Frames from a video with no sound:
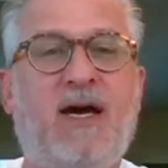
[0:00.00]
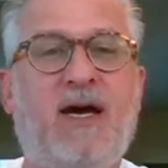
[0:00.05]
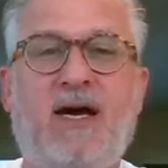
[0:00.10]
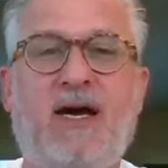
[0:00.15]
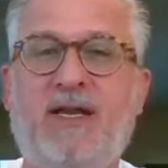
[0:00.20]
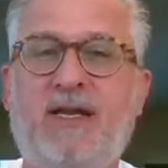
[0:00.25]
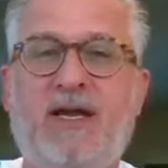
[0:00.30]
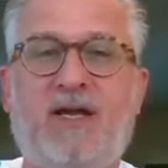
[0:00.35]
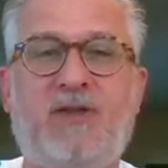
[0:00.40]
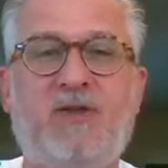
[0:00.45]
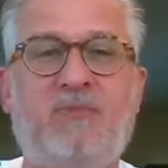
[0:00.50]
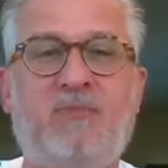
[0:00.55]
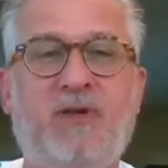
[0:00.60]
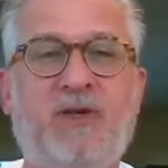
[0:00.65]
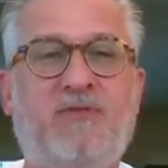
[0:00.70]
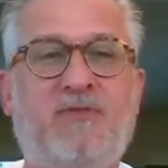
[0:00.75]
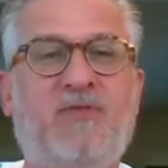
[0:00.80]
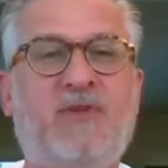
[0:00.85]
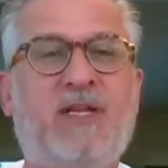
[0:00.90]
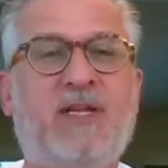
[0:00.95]
Another
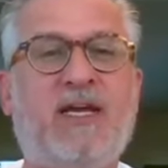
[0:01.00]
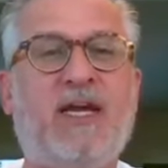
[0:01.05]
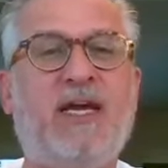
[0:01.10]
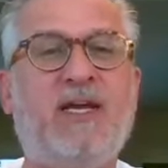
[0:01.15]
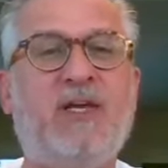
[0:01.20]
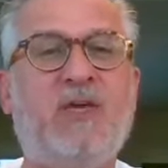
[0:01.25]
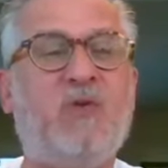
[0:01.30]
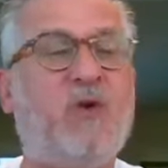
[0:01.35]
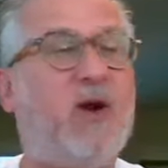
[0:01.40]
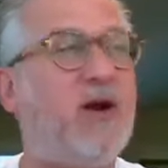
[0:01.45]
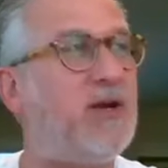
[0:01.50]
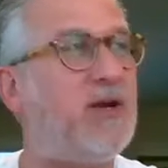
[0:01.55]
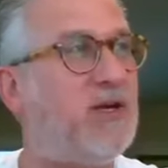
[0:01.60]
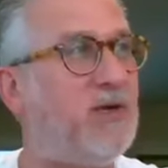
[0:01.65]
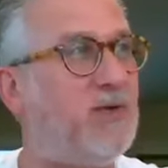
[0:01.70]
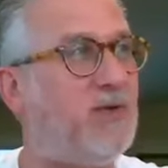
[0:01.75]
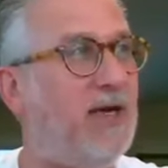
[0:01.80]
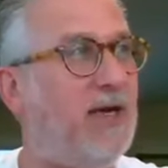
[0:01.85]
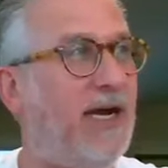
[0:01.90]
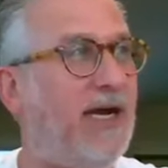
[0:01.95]
beautiful day. You are
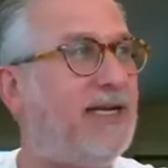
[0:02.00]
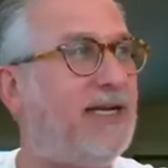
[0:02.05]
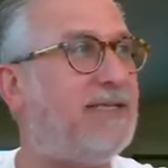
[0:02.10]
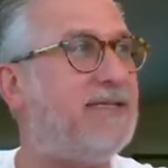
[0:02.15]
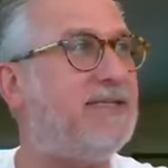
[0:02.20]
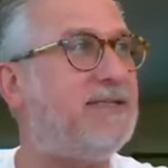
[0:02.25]
correct.